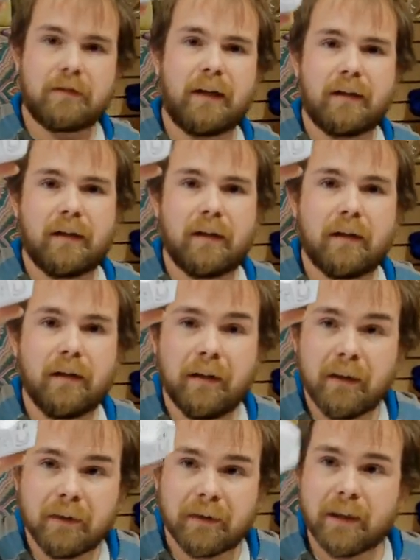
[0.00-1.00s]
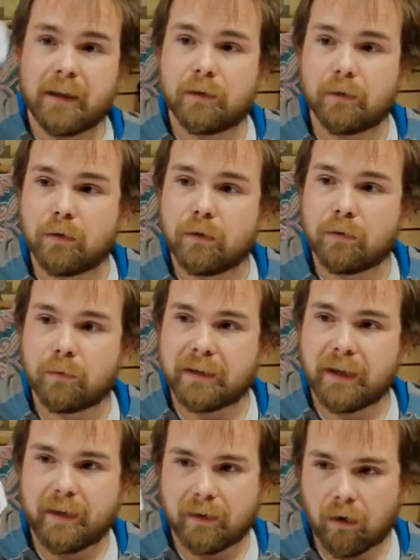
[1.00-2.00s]
Ta-da! Then
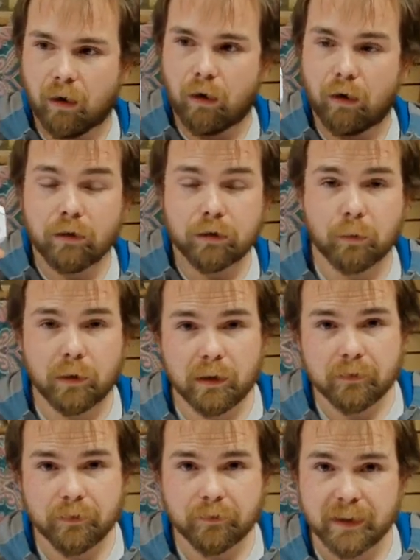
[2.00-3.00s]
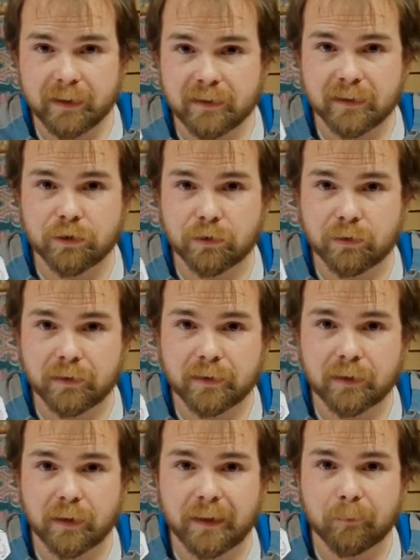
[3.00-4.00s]
we take all 12 of these
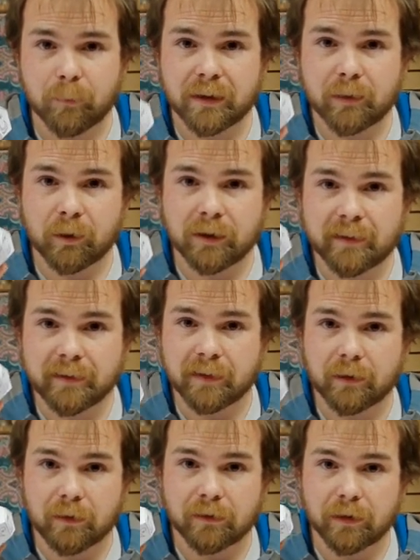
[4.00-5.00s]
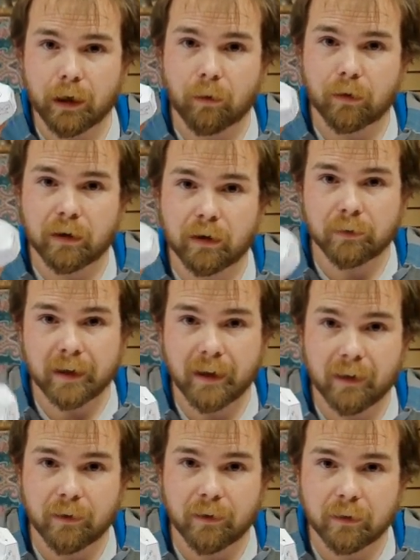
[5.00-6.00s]
sigils and put them onto stickers and go around
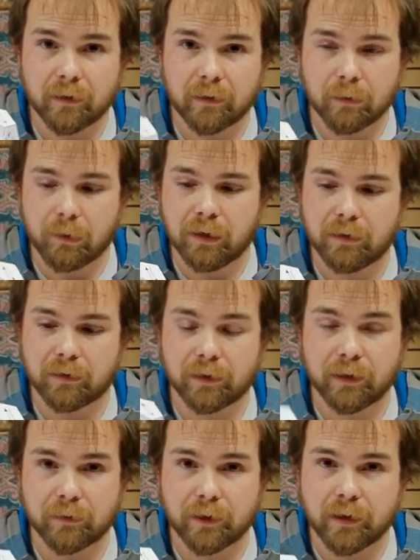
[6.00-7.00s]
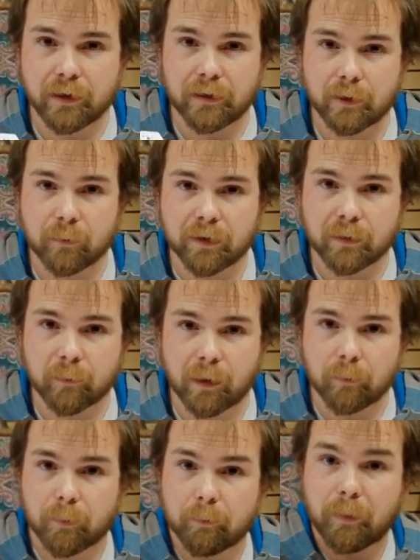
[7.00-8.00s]
town, well, around our area and put them
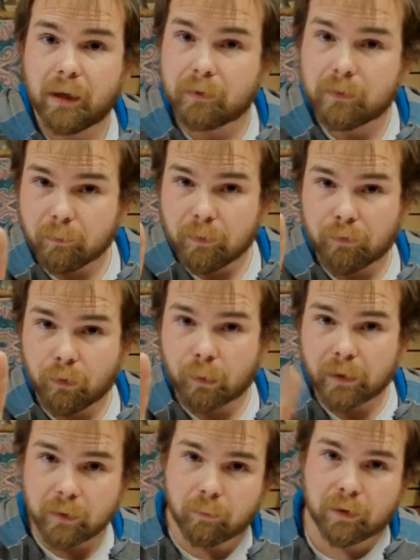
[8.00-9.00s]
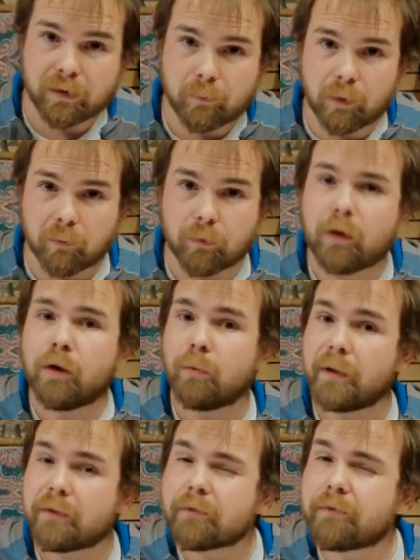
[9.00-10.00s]
up. But before we can put them up,
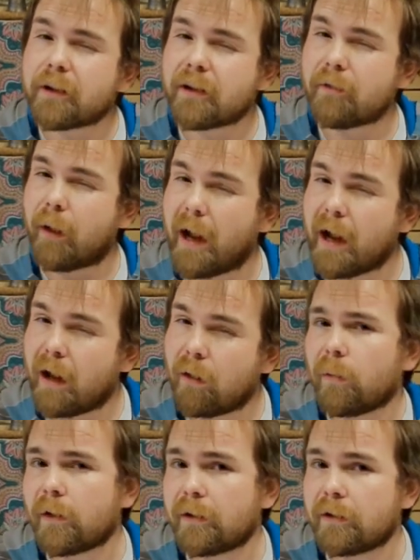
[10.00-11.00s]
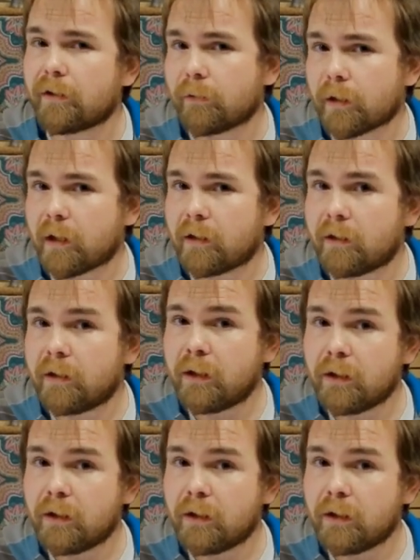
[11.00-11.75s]
we have to figure out how we're going to do that.